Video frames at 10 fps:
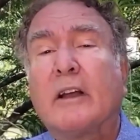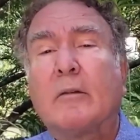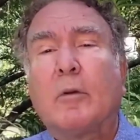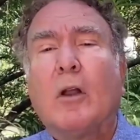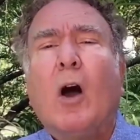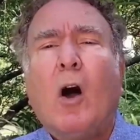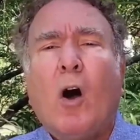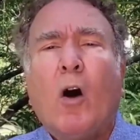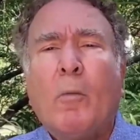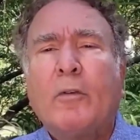available
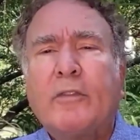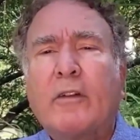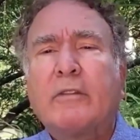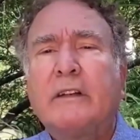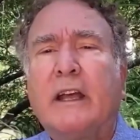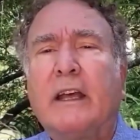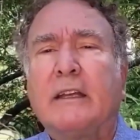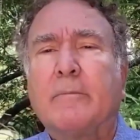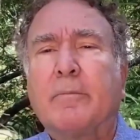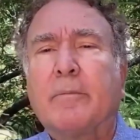almost every
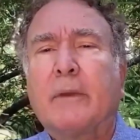day.